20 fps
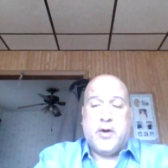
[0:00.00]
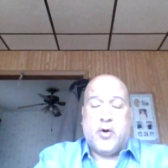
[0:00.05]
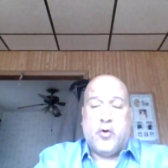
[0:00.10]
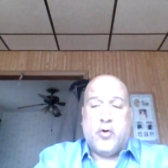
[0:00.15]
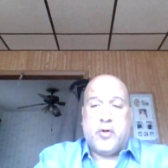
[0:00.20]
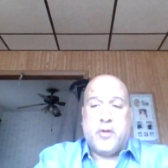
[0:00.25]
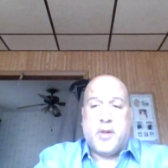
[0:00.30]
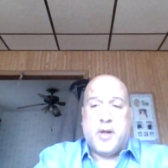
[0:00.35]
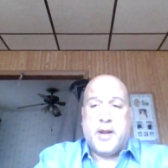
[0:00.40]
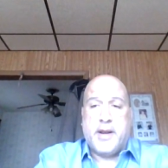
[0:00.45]

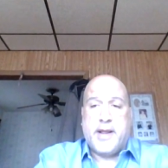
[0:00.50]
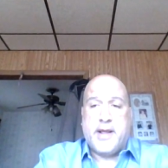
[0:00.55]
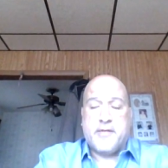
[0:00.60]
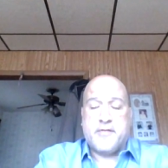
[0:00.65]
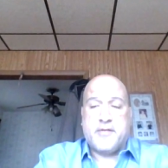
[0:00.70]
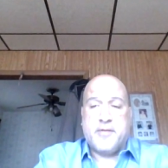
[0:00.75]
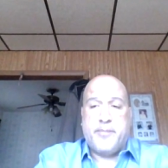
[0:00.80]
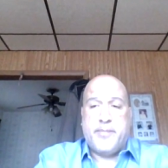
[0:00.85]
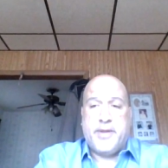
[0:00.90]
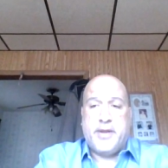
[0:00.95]
Oaklawn
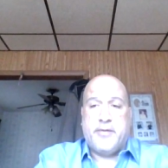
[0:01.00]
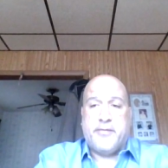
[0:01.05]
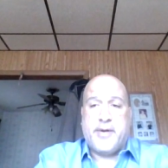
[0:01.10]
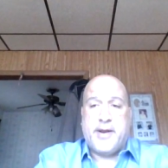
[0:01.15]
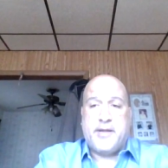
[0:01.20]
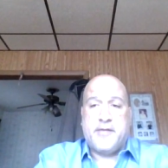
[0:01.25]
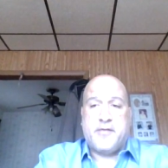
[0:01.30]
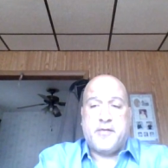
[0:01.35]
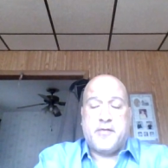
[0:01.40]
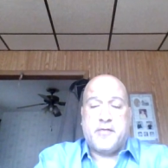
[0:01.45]
has some big
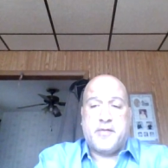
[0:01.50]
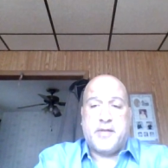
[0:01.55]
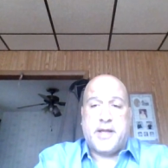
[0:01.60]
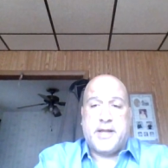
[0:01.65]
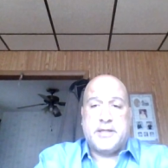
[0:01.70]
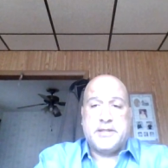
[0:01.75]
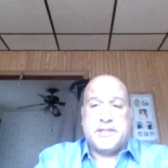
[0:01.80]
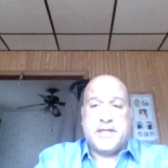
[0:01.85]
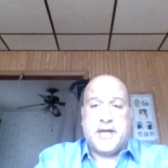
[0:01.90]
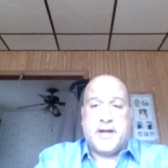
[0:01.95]
races,
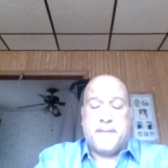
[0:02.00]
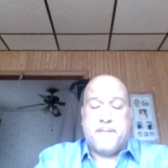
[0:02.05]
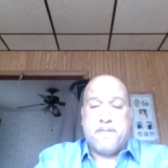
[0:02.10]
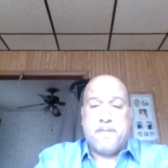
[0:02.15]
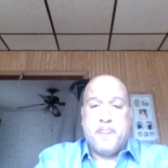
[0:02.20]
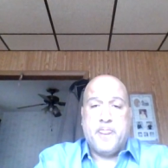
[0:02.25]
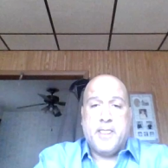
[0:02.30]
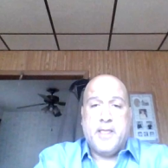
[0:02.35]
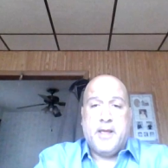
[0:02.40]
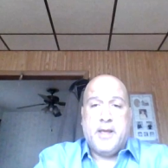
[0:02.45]
and
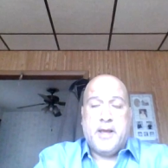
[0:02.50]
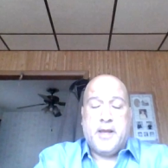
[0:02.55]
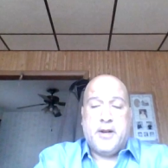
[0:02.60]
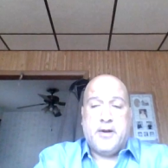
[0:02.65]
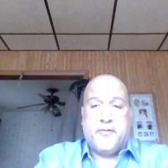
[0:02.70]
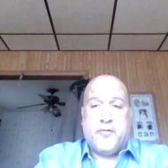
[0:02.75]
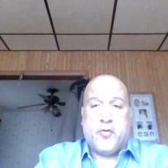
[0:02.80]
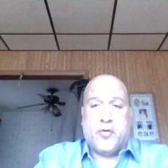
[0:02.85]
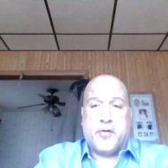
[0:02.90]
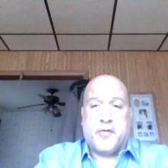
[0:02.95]

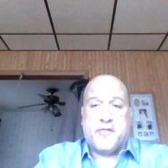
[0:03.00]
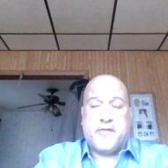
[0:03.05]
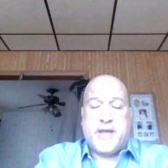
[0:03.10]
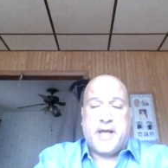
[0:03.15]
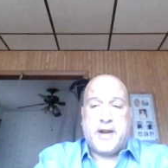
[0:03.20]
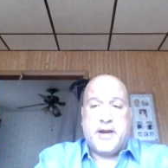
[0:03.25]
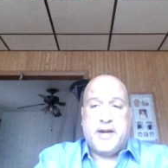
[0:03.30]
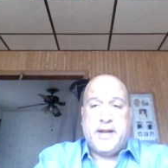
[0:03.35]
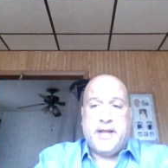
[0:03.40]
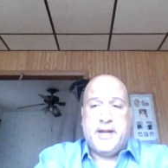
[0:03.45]
of course
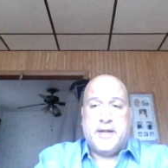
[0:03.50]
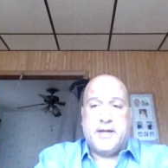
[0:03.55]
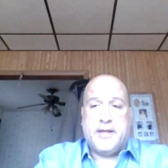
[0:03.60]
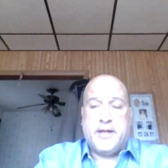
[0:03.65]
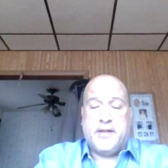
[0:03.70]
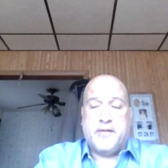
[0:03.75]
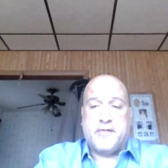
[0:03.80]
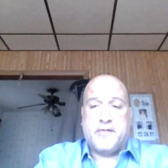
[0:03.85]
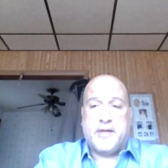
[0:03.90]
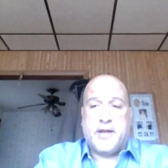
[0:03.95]
Santa Anita
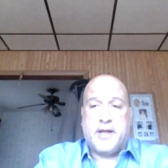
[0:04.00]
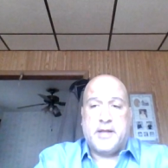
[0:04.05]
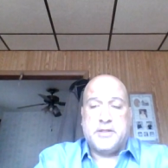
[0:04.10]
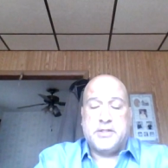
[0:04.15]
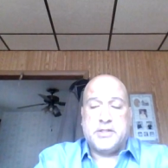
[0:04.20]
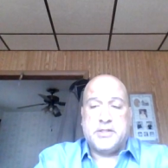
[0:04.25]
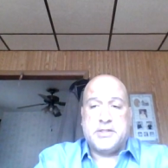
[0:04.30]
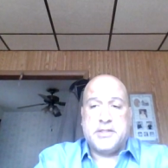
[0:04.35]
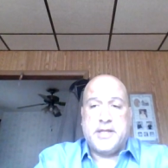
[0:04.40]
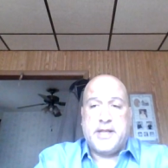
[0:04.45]
is
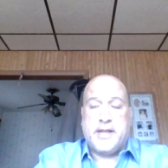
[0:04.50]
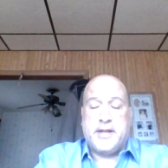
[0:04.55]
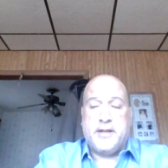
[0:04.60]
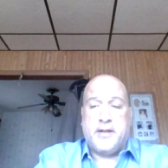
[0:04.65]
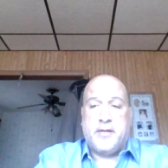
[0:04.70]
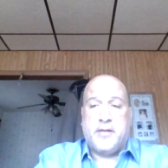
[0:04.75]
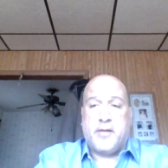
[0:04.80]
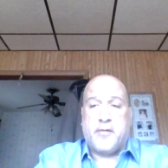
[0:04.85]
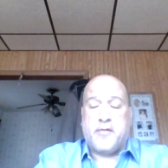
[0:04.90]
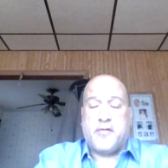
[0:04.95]
just
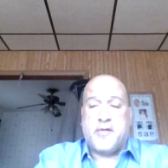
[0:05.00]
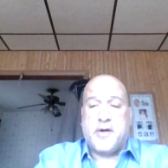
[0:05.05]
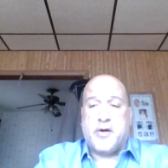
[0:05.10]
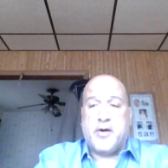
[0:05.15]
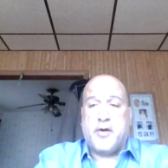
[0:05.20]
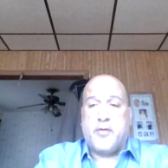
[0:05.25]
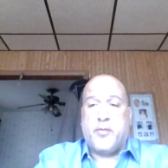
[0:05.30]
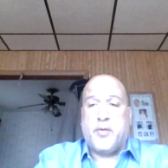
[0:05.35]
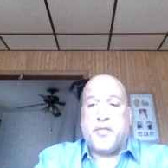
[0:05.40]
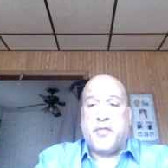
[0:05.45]
getting
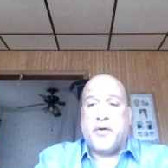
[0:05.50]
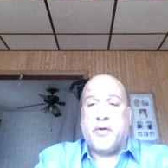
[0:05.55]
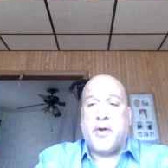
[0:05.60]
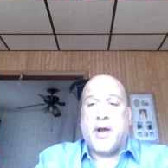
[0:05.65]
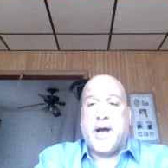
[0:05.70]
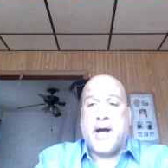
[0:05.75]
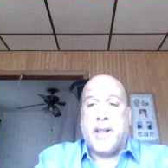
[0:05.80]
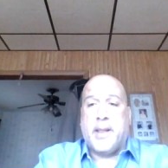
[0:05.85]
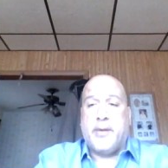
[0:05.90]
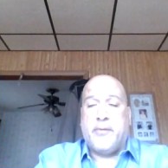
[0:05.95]
started with their
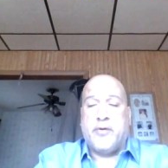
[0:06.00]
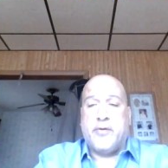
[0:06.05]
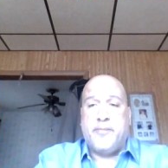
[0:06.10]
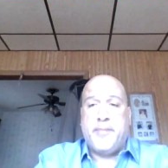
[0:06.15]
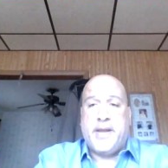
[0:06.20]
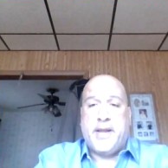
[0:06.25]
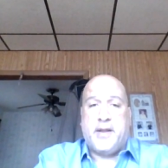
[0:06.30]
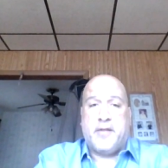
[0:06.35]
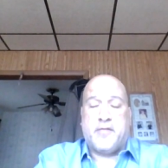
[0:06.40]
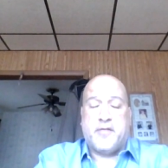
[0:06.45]
Hollywood
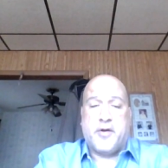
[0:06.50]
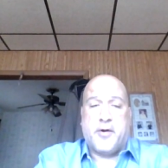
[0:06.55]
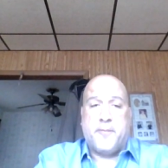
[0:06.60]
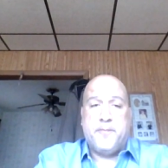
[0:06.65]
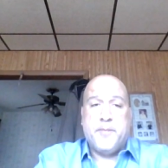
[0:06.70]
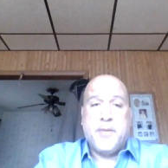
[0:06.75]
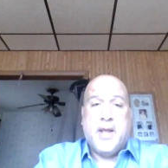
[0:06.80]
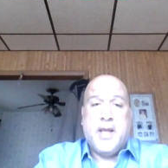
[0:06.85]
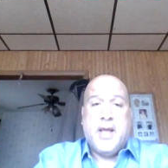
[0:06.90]
meet. So